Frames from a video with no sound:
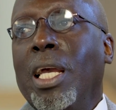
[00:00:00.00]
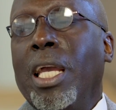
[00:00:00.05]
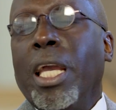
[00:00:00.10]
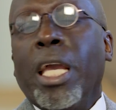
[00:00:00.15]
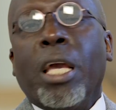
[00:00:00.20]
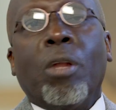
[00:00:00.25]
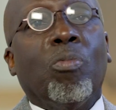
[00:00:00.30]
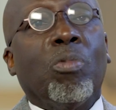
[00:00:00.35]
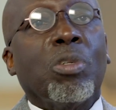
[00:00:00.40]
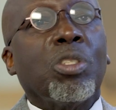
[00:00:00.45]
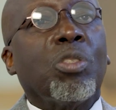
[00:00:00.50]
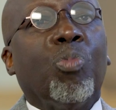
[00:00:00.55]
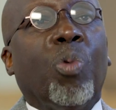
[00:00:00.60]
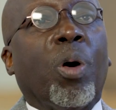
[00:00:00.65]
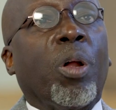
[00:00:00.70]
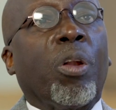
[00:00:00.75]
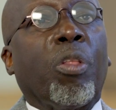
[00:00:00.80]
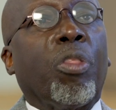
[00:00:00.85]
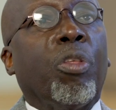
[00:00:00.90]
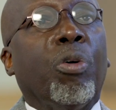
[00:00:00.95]
It was
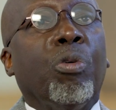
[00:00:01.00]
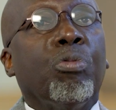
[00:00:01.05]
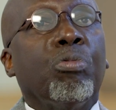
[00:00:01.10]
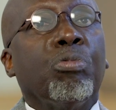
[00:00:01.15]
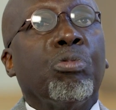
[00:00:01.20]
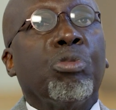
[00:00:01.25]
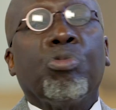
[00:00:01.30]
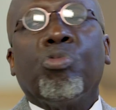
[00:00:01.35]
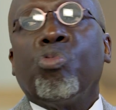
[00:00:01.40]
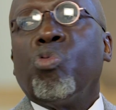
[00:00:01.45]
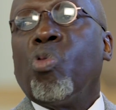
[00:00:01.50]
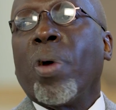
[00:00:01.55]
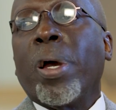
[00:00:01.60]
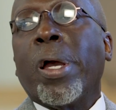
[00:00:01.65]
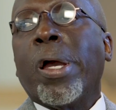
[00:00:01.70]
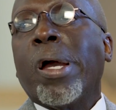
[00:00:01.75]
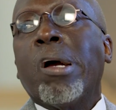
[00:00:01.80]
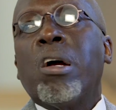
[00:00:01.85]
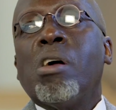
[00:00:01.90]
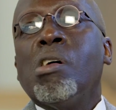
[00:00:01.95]
one of those
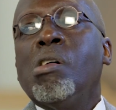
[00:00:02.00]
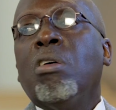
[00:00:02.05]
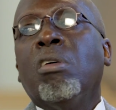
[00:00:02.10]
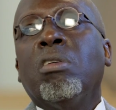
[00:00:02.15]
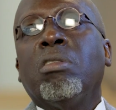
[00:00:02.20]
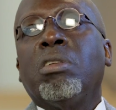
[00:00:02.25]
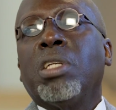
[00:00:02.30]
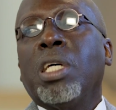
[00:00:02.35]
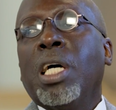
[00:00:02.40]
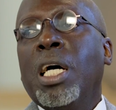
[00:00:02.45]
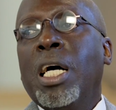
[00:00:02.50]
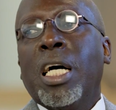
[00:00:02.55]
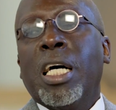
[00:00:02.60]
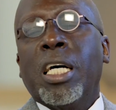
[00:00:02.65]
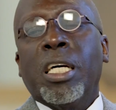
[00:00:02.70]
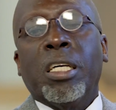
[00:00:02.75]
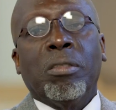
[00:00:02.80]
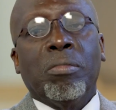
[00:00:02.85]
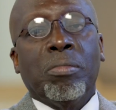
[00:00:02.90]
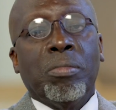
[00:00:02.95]
rare
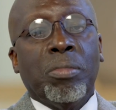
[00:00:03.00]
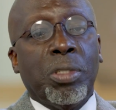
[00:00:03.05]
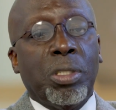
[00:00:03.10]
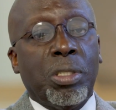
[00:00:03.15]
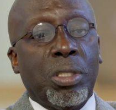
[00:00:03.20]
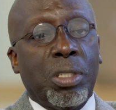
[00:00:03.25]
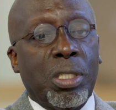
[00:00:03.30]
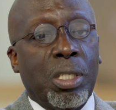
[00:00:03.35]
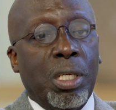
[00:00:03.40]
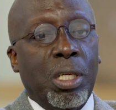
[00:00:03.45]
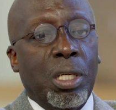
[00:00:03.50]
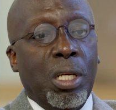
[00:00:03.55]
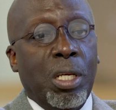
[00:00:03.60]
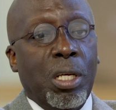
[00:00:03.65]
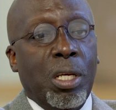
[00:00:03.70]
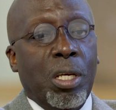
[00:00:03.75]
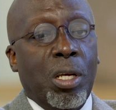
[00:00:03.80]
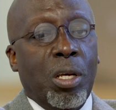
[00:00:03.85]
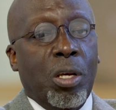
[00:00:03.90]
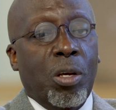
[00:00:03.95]
times
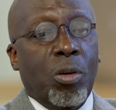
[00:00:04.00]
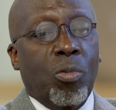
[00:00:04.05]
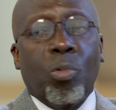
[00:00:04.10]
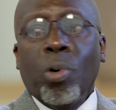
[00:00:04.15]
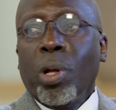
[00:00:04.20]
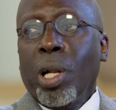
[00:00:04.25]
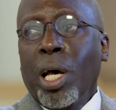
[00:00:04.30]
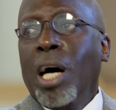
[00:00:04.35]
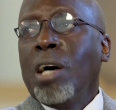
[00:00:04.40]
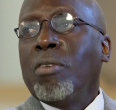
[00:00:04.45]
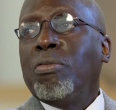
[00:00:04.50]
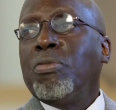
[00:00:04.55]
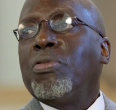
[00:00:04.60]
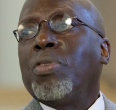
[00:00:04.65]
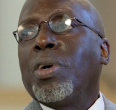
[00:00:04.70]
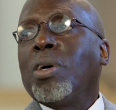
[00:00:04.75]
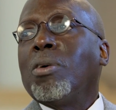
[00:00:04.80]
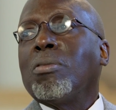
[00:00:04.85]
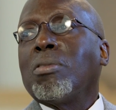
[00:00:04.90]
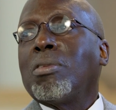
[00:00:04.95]
when I
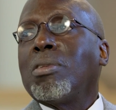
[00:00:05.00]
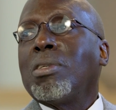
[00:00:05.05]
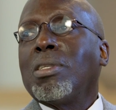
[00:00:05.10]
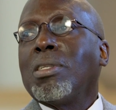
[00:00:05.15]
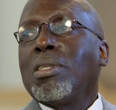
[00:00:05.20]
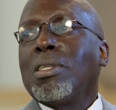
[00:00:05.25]
felt